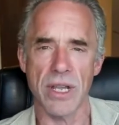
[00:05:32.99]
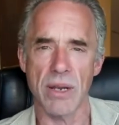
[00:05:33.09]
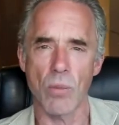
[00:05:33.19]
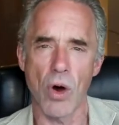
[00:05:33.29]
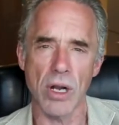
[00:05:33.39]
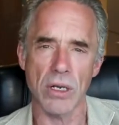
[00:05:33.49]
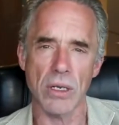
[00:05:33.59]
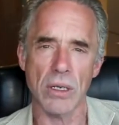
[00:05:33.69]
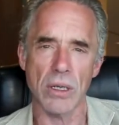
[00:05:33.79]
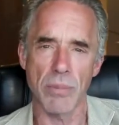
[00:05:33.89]
They want
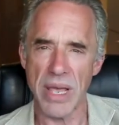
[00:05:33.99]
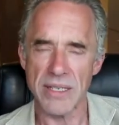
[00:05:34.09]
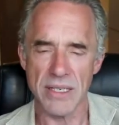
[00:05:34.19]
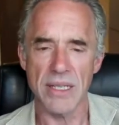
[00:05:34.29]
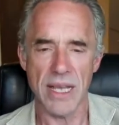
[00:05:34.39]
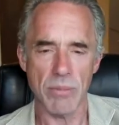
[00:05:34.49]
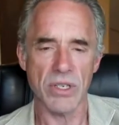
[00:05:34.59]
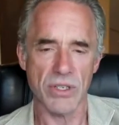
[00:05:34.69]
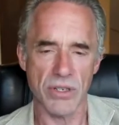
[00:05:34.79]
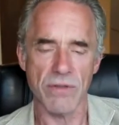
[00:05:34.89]
the best in them
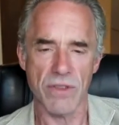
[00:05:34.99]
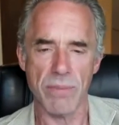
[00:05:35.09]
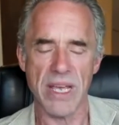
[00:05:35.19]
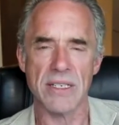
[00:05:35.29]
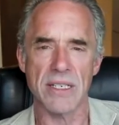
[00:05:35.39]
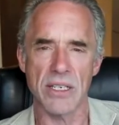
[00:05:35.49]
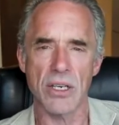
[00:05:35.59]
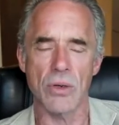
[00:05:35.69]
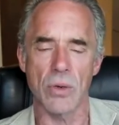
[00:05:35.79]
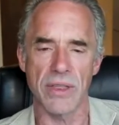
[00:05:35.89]
to serve the best in
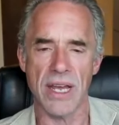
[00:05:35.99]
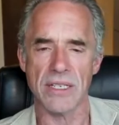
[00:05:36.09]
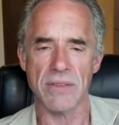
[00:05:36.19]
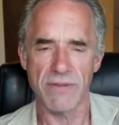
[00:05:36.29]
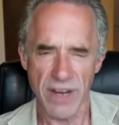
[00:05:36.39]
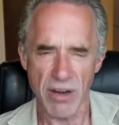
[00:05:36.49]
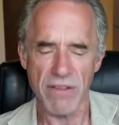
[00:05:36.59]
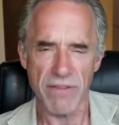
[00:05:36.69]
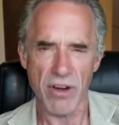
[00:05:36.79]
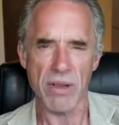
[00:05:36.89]
you. And that's very,
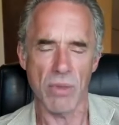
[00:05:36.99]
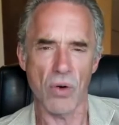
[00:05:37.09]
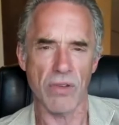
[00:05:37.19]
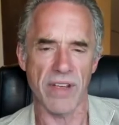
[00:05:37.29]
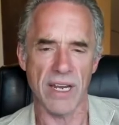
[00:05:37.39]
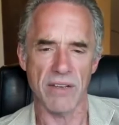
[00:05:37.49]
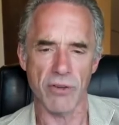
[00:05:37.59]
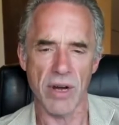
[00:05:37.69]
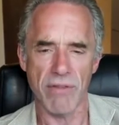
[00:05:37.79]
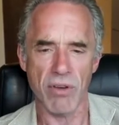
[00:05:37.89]
very motivating
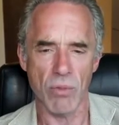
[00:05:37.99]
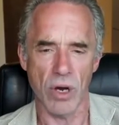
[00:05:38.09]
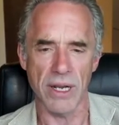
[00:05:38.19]
for everyone.